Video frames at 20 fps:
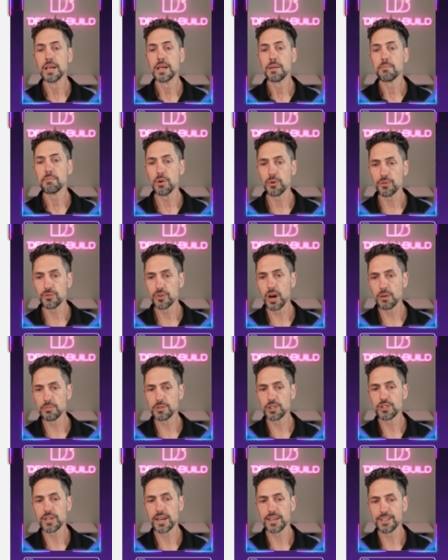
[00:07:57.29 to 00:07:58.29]
most
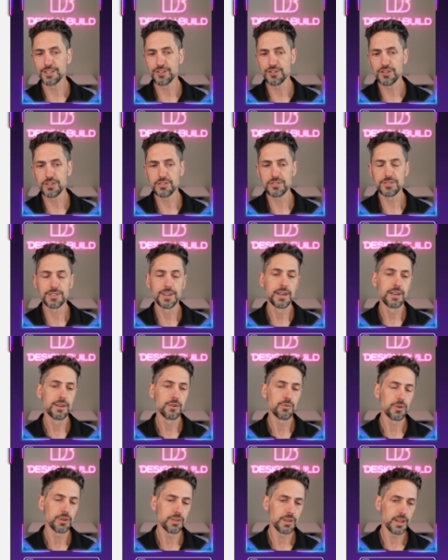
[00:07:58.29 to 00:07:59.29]
common challenges
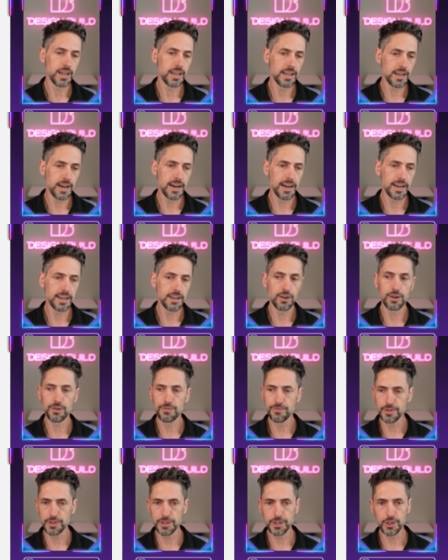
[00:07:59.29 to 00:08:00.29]
with AI are
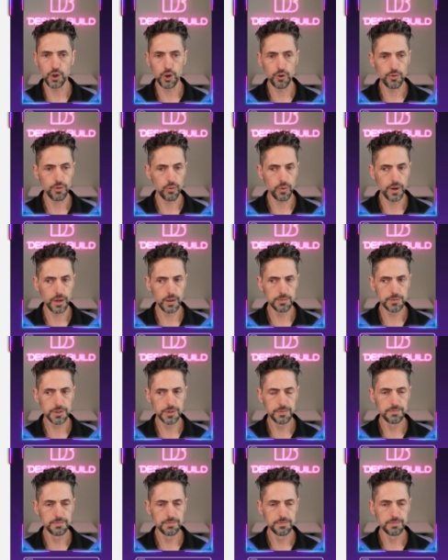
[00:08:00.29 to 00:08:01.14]
feeling overwhelmed,